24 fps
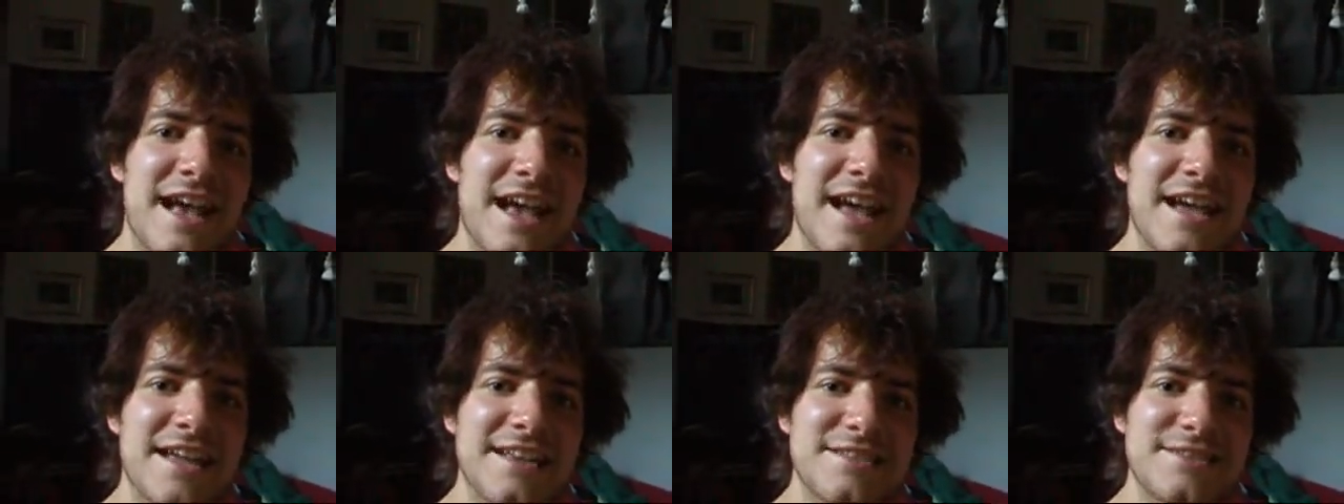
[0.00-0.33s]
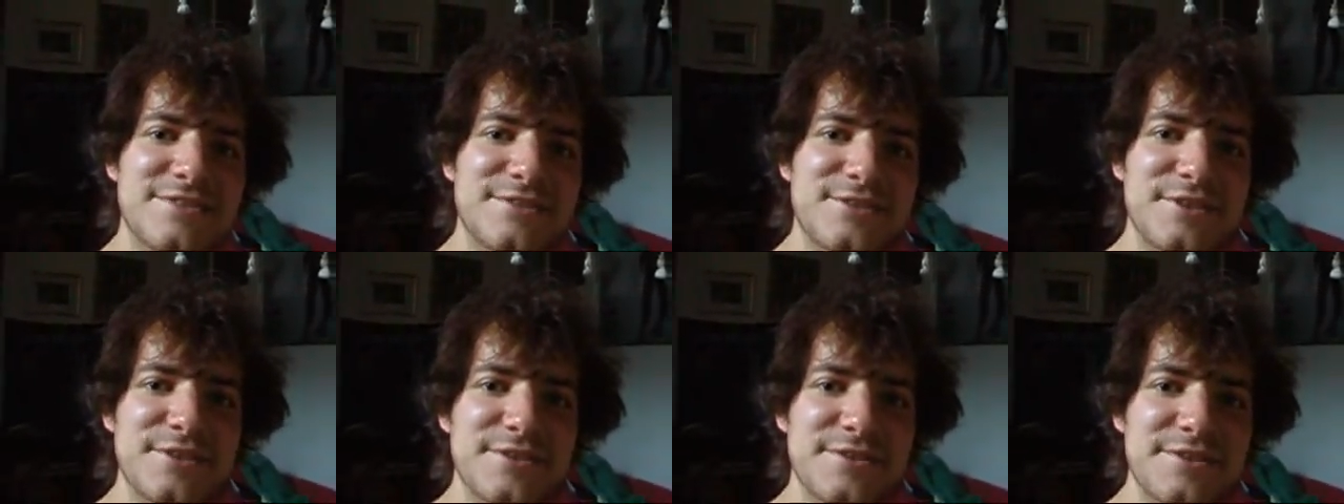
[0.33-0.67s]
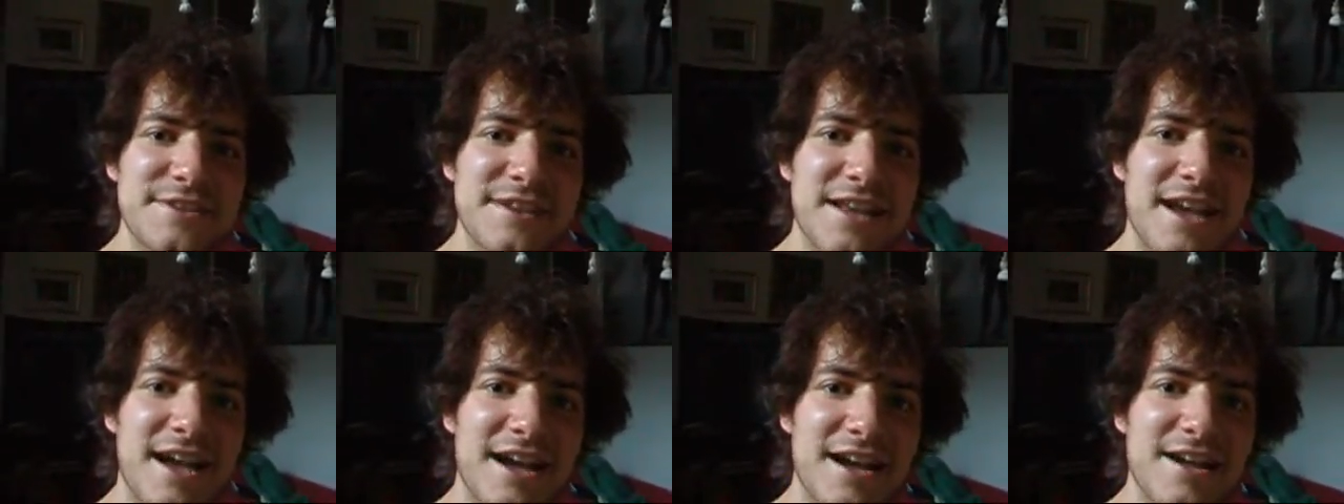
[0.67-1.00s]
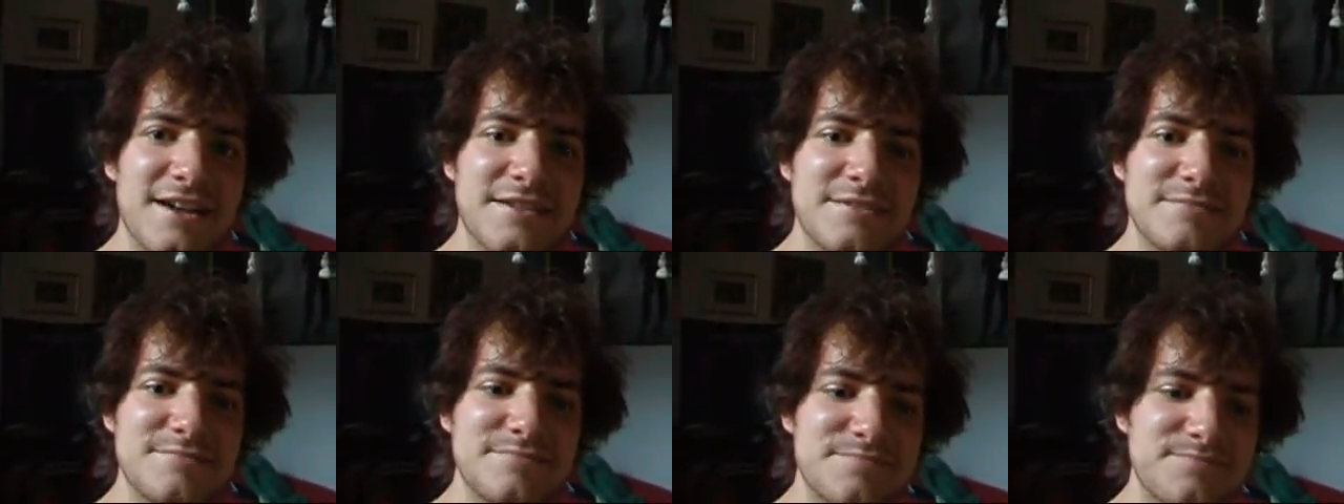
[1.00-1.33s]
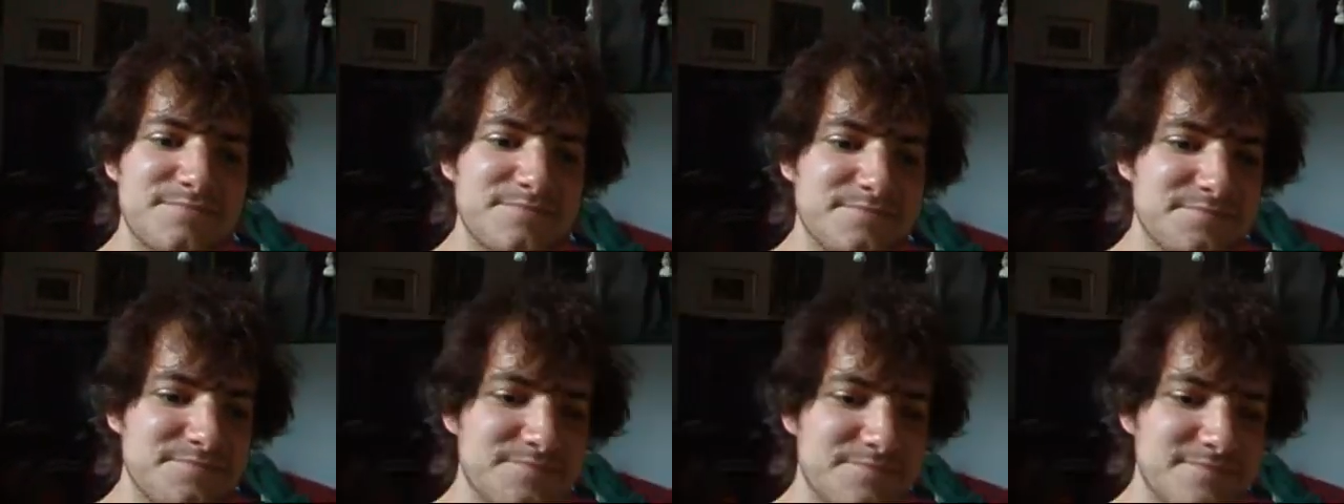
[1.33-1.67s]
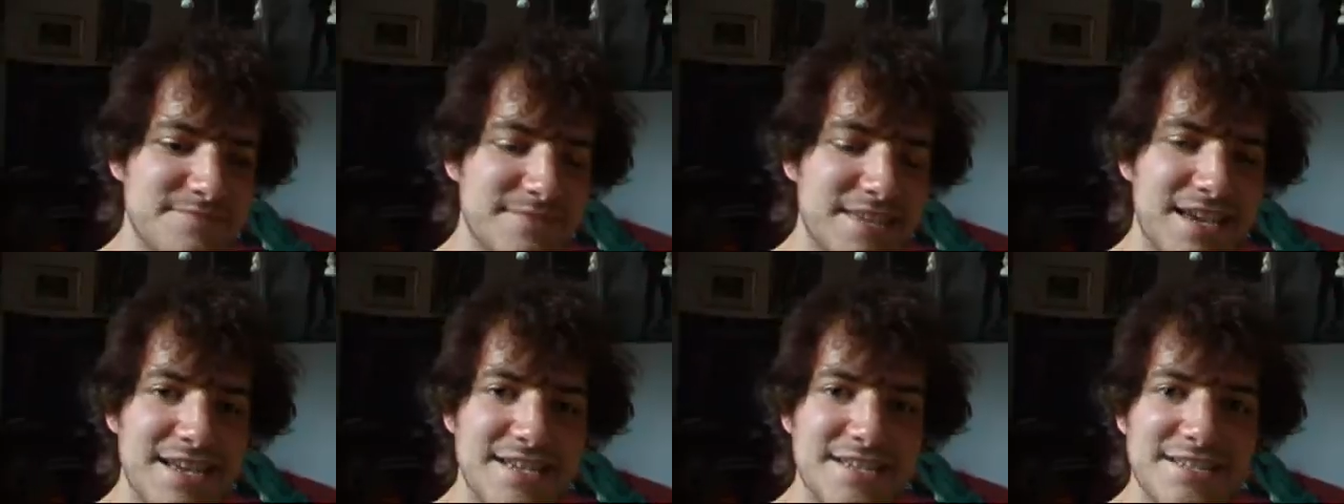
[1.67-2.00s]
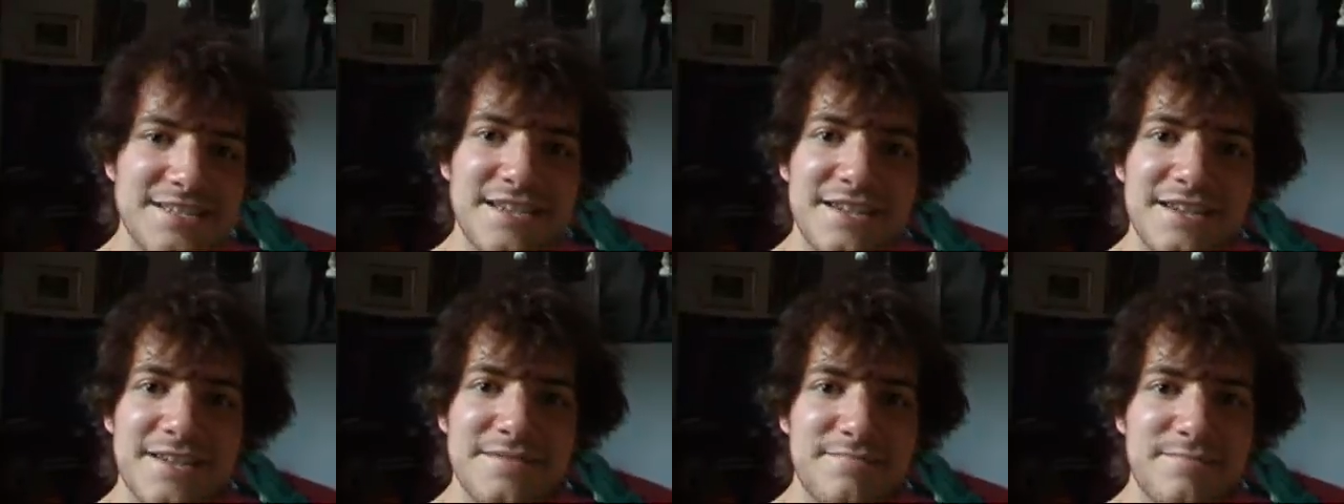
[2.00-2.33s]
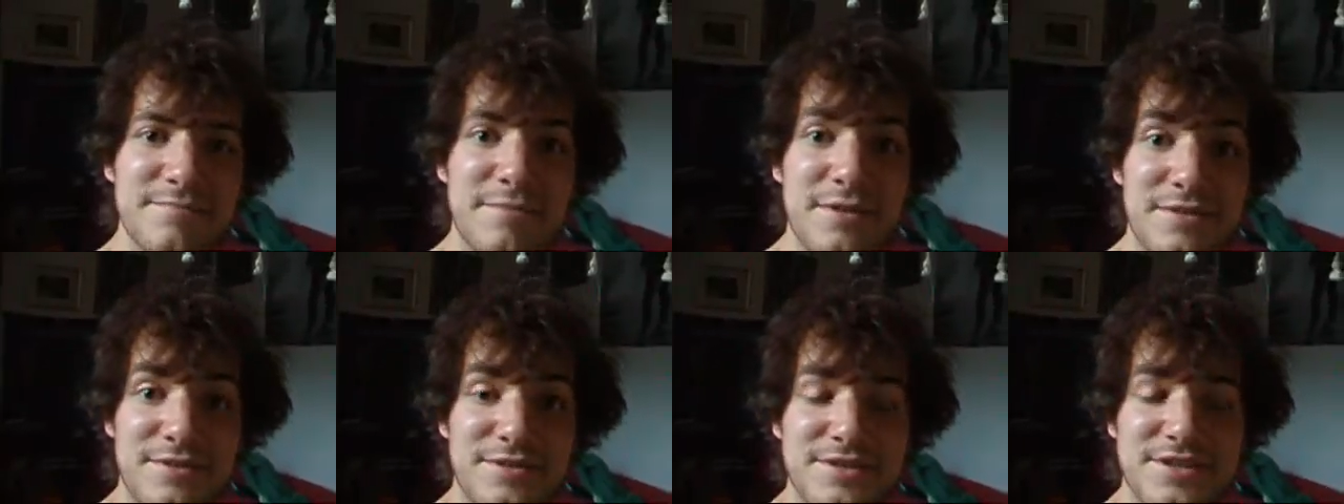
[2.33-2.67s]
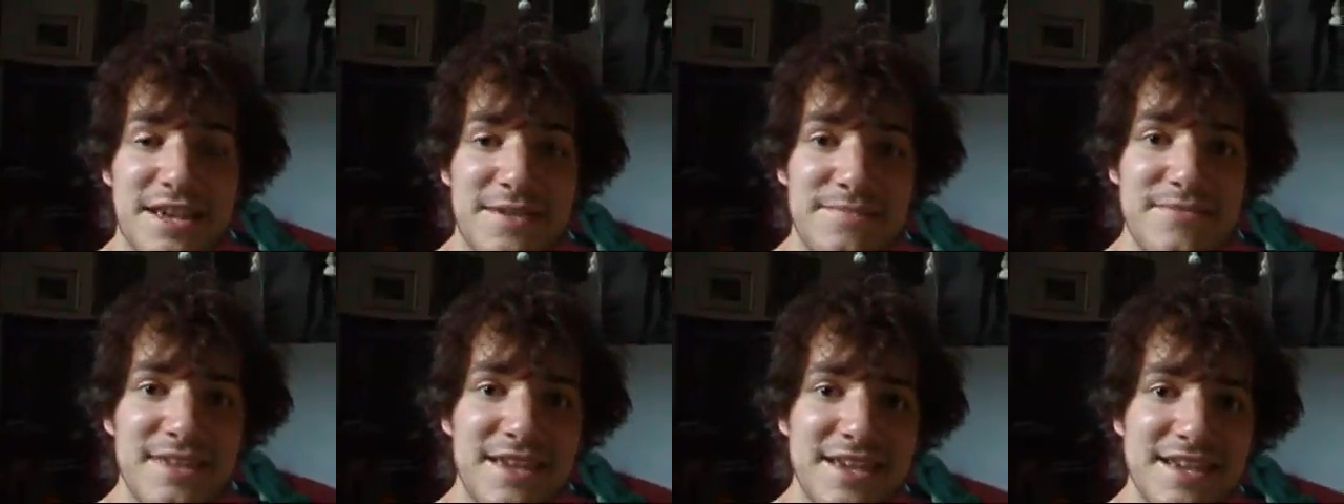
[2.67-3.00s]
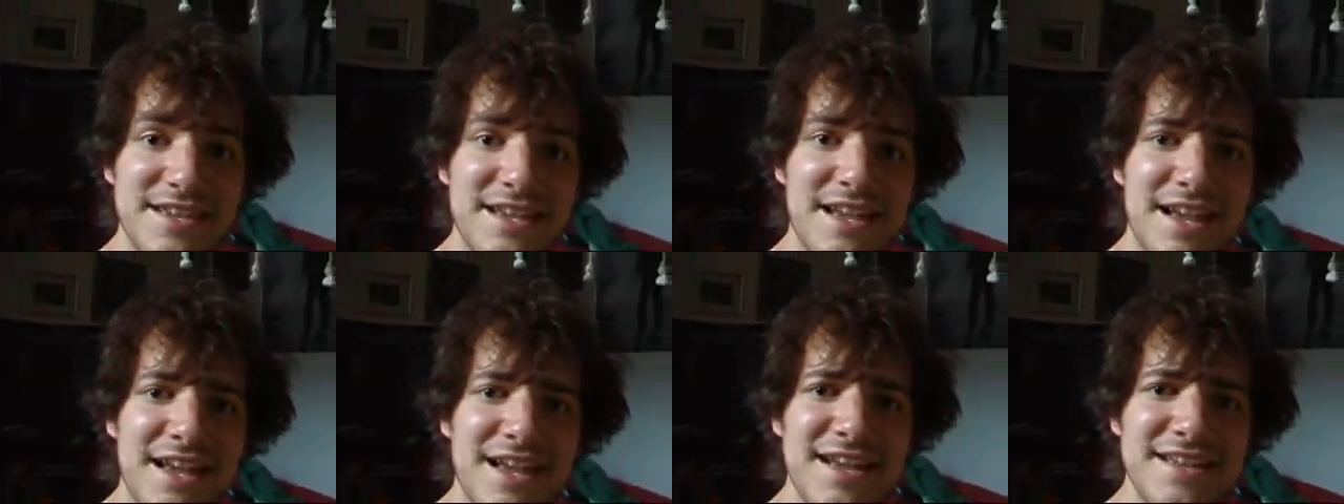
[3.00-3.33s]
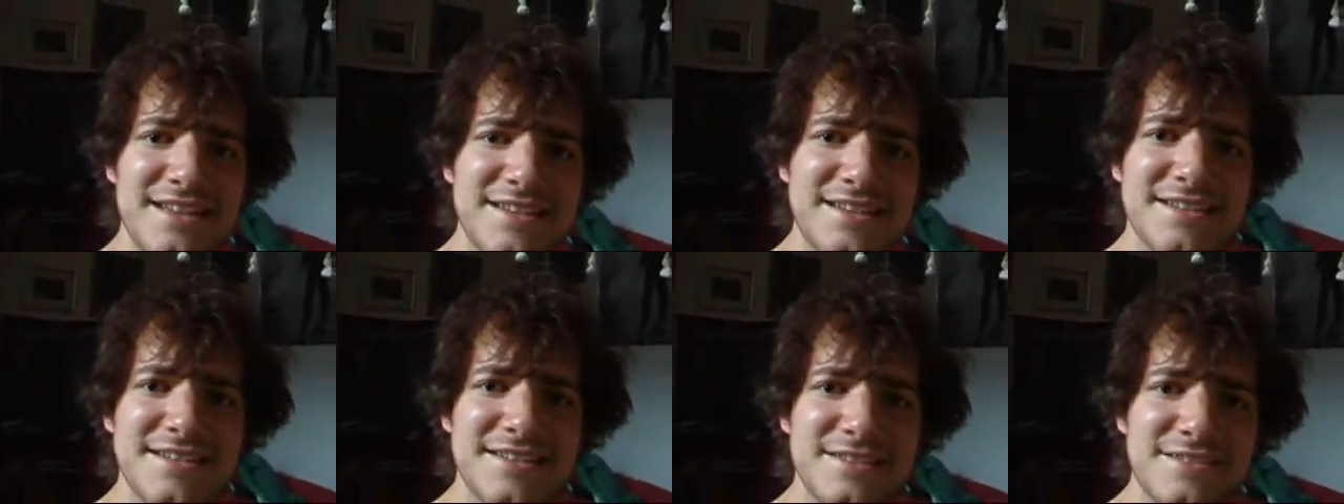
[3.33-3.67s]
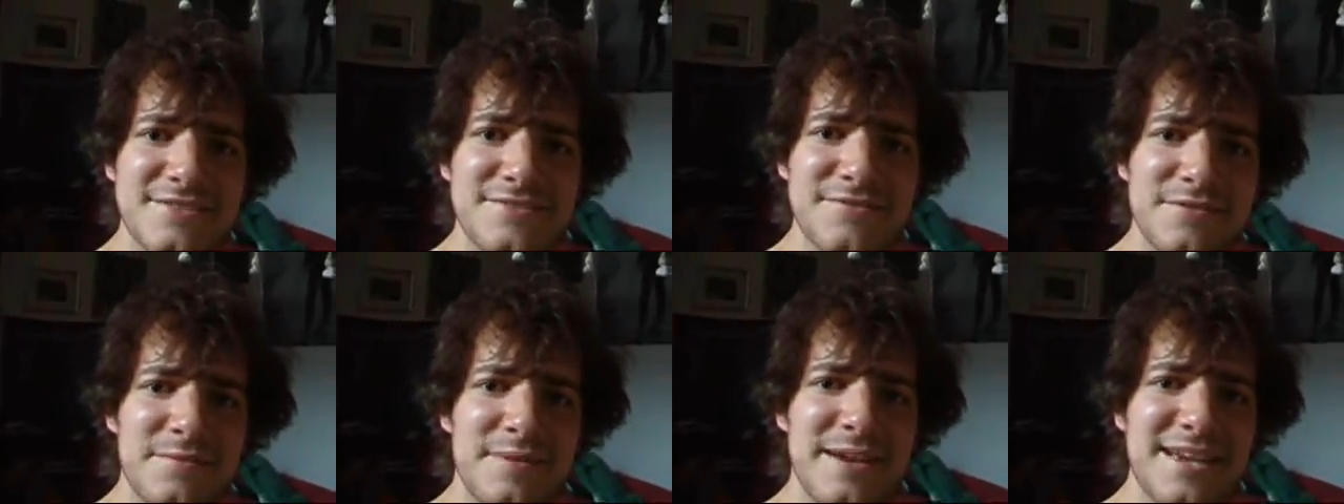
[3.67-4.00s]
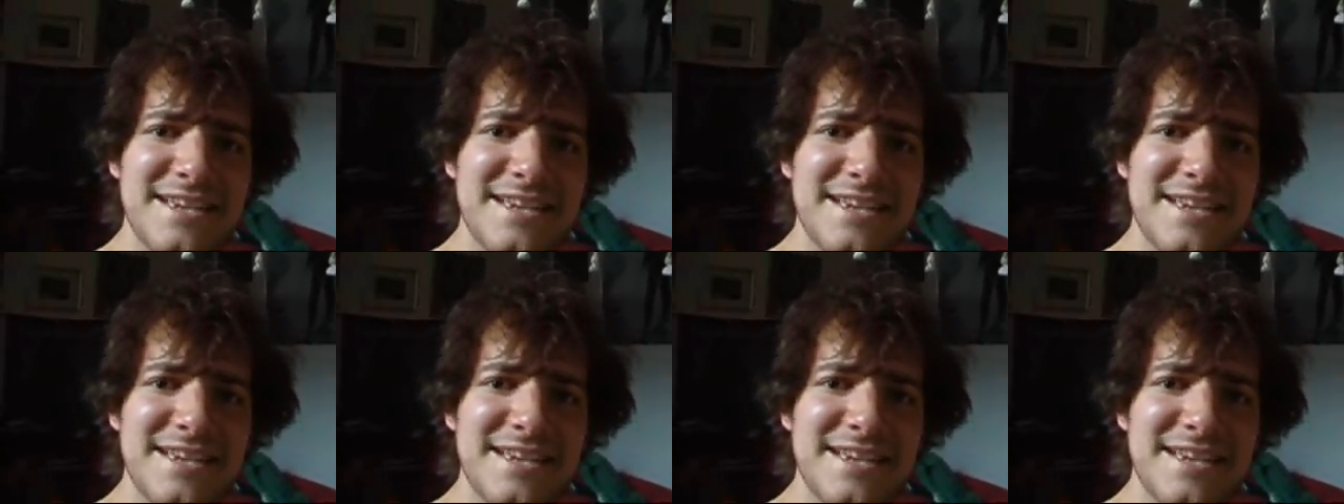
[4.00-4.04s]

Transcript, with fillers: And John, um, yes, uh, well, the same thing, and all the